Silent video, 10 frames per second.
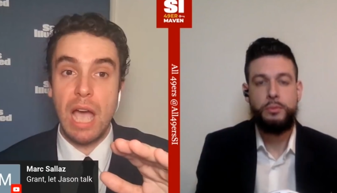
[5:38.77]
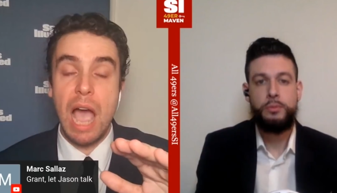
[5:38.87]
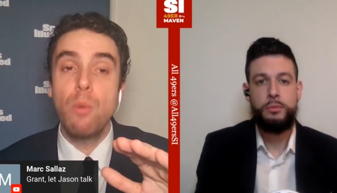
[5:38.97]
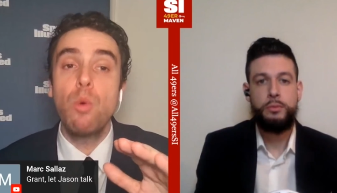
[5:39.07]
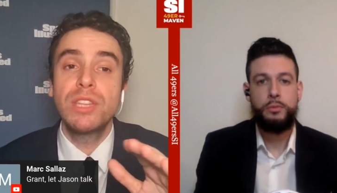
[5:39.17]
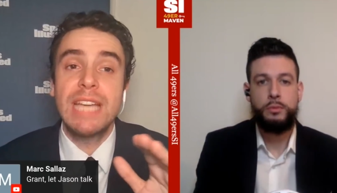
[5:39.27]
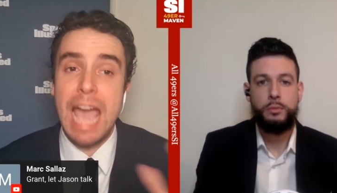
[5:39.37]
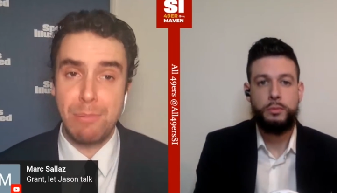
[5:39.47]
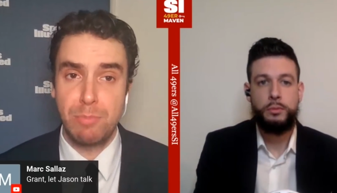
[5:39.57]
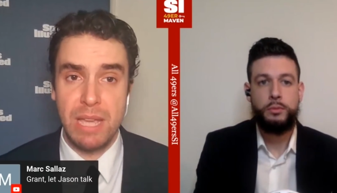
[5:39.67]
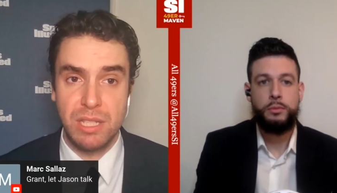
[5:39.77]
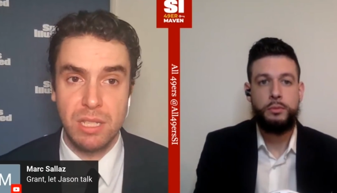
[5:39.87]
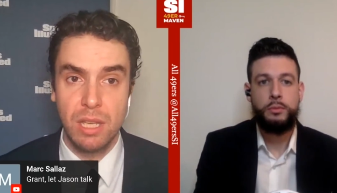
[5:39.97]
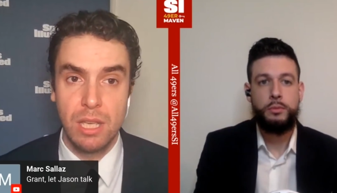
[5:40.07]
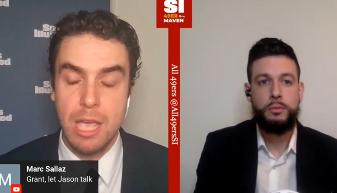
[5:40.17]
Speaker 1: I want the cap space.
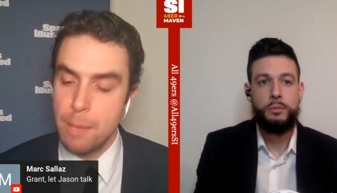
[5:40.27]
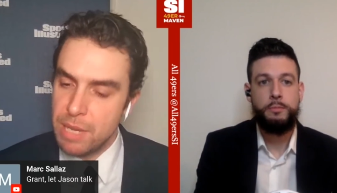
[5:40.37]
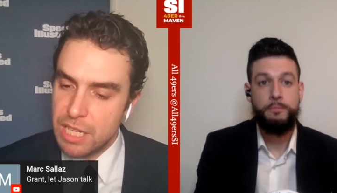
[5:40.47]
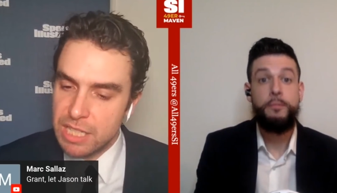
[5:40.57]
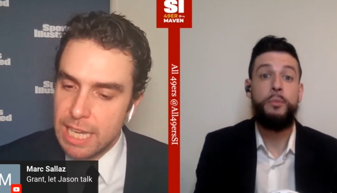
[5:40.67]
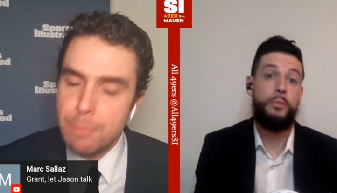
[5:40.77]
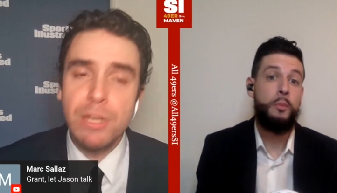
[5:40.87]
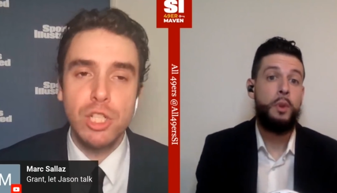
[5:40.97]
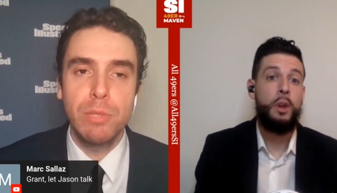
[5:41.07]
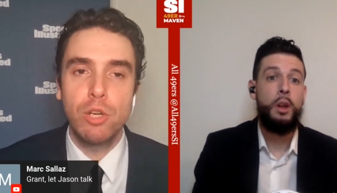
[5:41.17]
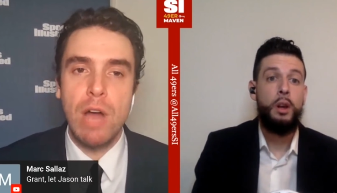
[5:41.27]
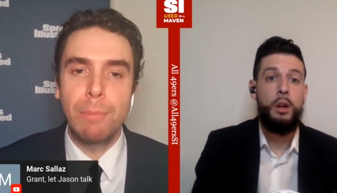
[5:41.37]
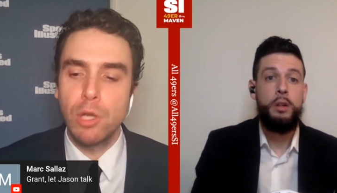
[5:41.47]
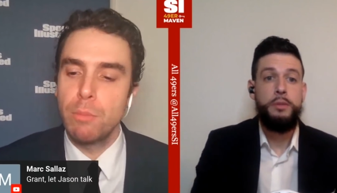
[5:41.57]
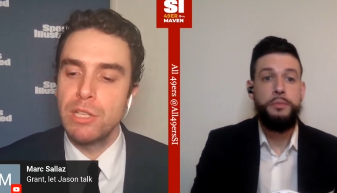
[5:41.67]
Because keeping Jimmy
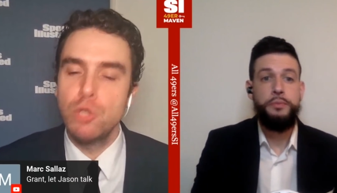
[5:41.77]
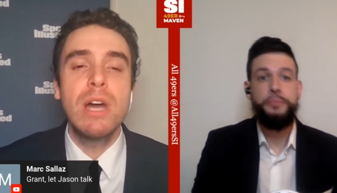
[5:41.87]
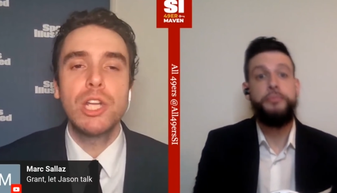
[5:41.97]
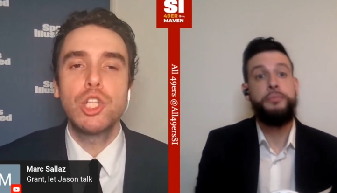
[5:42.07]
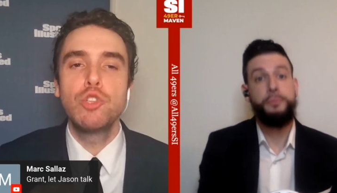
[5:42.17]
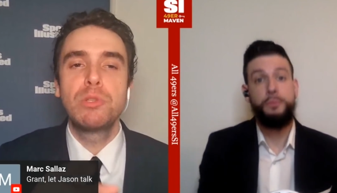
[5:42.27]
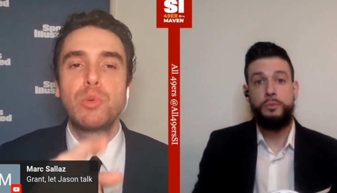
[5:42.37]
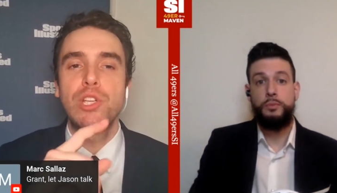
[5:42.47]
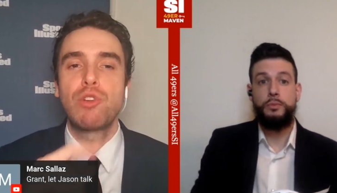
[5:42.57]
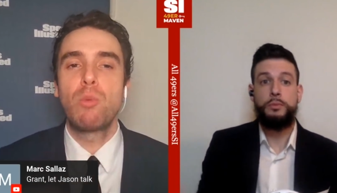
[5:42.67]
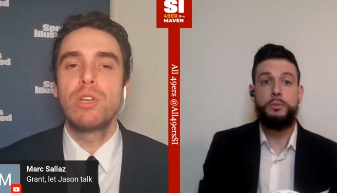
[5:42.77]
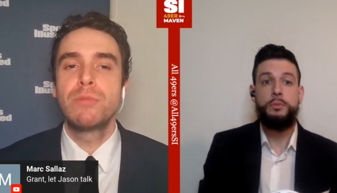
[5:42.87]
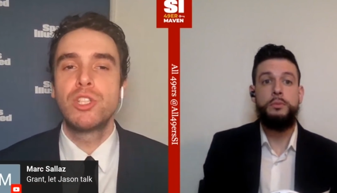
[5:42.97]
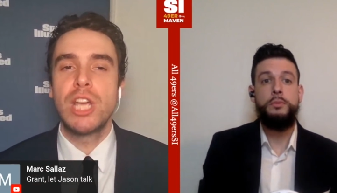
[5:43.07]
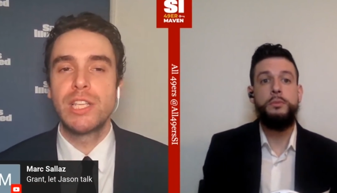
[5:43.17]
Garoppolo means you got to choose between Trent
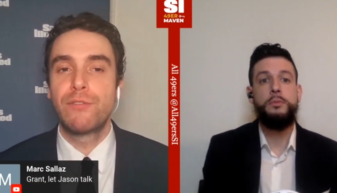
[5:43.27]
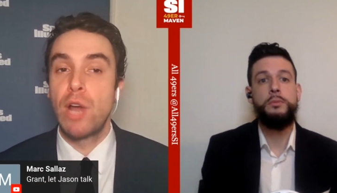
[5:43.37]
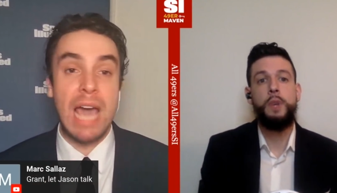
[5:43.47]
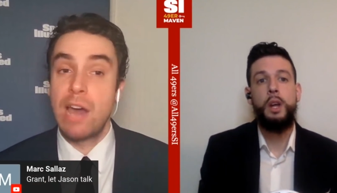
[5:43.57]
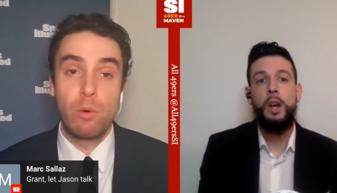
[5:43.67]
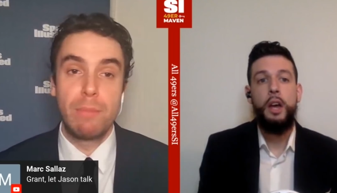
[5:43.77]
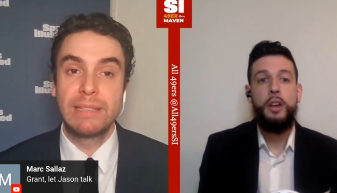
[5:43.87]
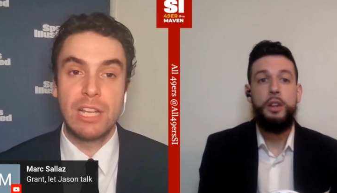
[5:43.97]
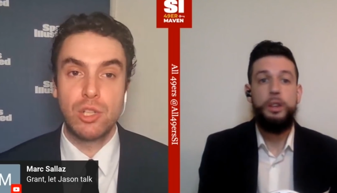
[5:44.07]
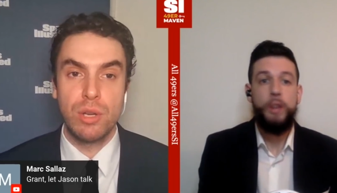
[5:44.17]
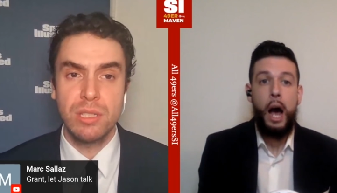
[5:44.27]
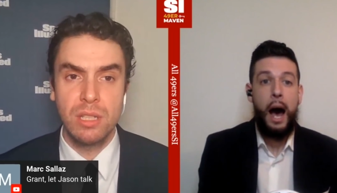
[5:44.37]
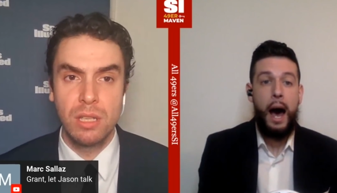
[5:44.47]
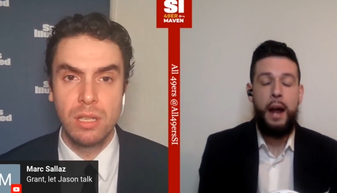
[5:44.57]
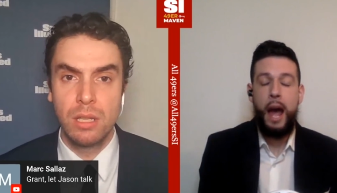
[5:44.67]
Williams and Jason Verrett. I don't want to make that choice.
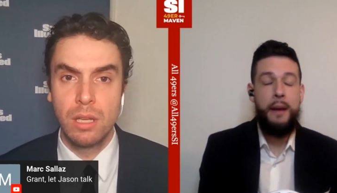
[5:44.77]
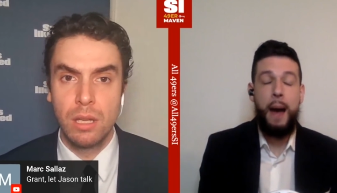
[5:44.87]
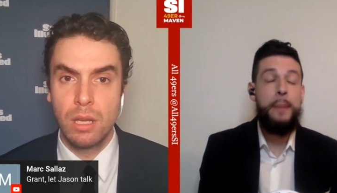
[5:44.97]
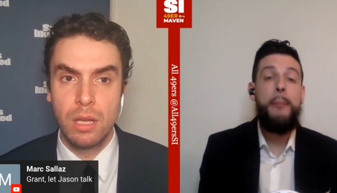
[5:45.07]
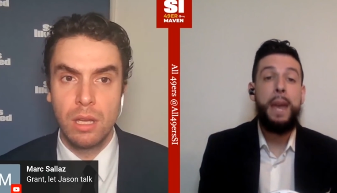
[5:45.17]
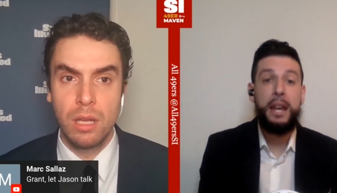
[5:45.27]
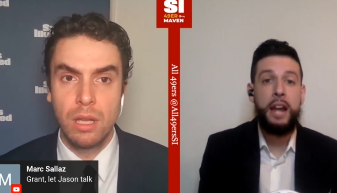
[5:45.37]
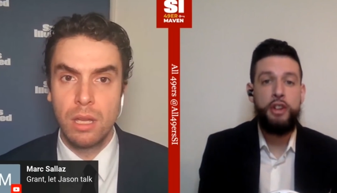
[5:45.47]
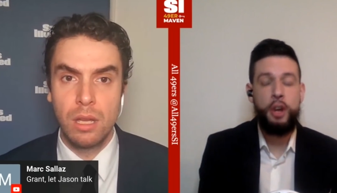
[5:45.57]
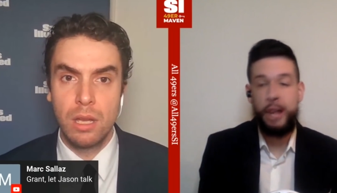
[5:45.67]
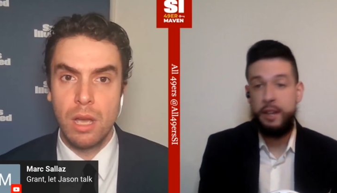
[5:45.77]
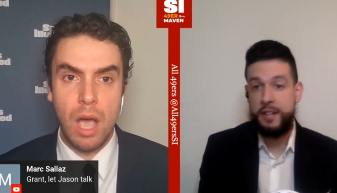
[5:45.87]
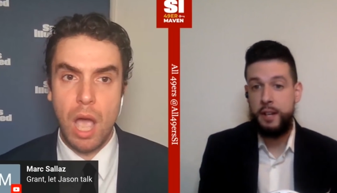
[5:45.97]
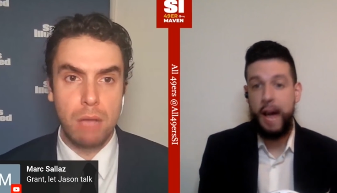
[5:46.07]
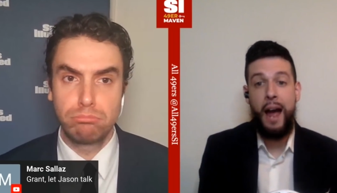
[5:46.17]
Speaker 2: I, am not making that choice. listen,
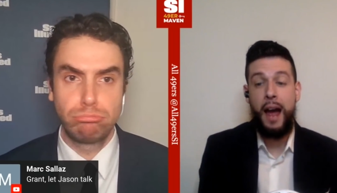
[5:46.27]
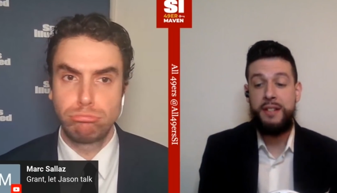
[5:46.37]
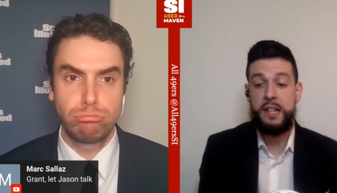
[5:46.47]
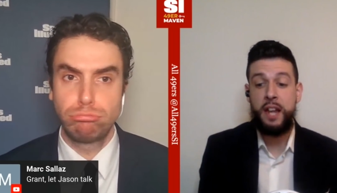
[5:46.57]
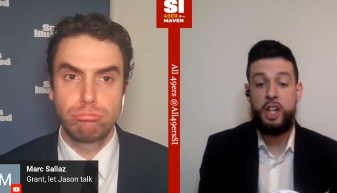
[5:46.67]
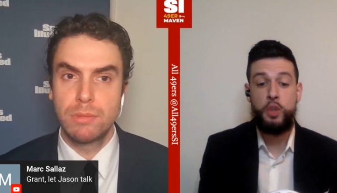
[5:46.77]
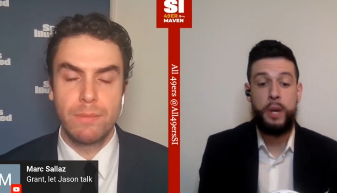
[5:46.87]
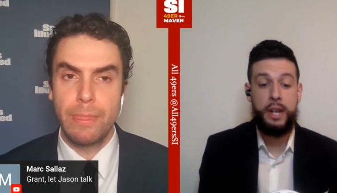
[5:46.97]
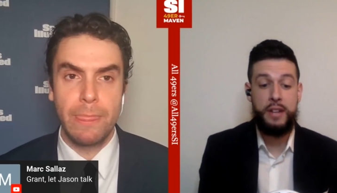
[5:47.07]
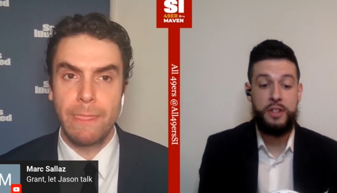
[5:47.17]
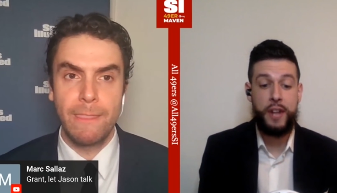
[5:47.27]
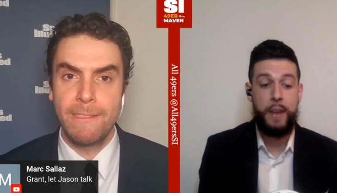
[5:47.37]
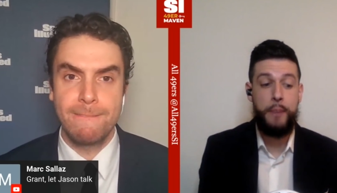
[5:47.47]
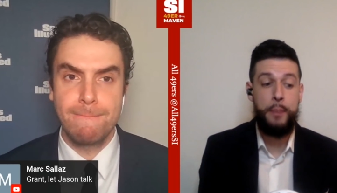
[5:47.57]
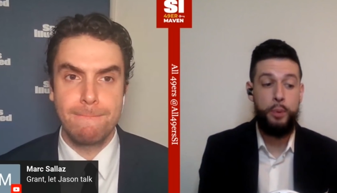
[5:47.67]
I, I, sent out a tweet yesterday, and
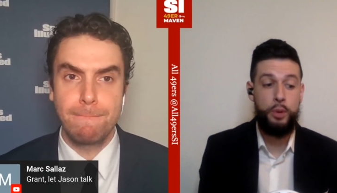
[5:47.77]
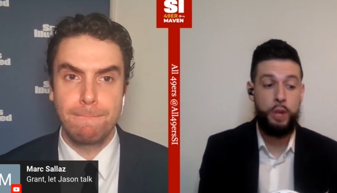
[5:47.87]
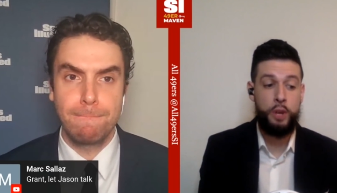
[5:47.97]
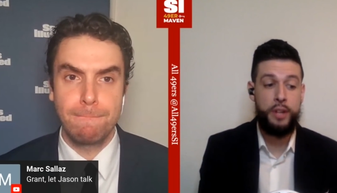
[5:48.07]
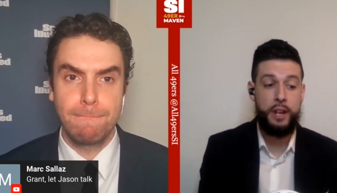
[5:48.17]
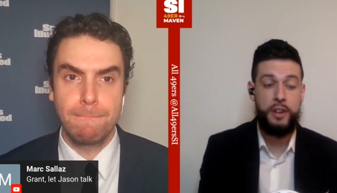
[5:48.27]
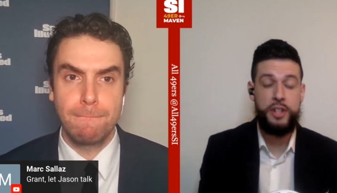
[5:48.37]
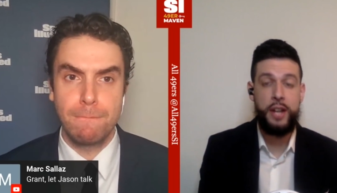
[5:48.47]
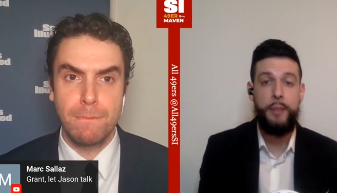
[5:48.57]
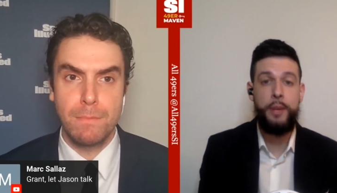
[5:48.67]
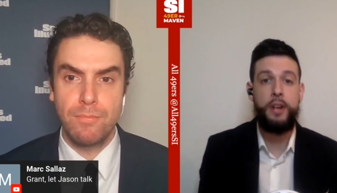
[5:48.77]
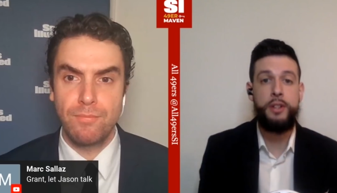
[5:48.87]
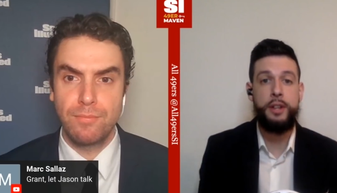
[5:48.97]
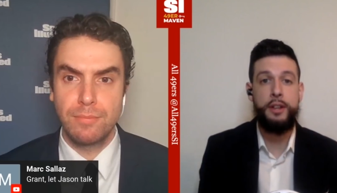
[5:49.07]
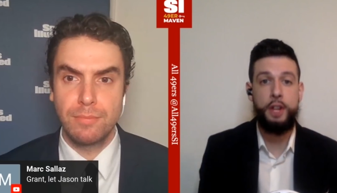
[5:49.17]
people, you know, didn't understand it because the,
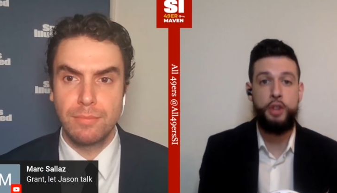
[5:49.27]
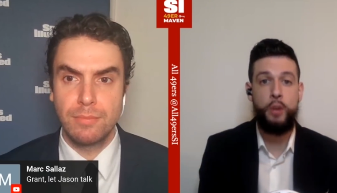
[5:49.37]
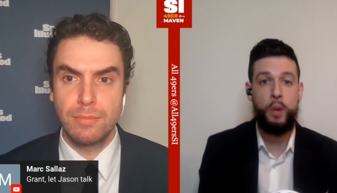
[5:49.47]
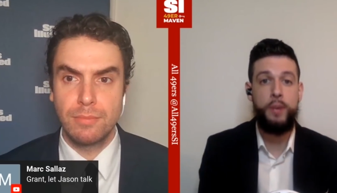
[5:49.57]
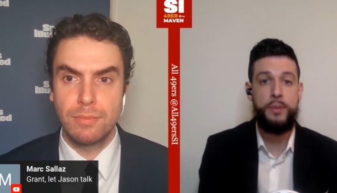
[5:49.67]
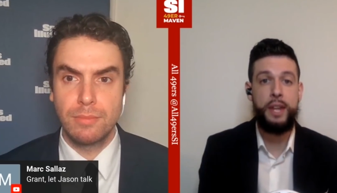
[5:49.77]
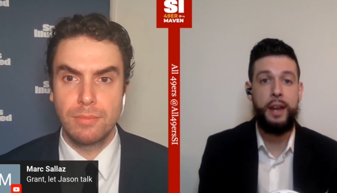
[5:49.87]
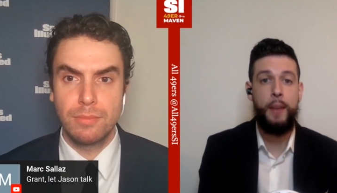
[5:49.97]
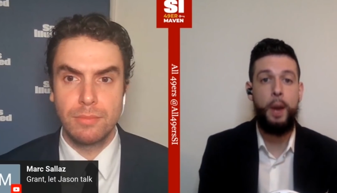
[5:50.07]
the Trent Williams thing came out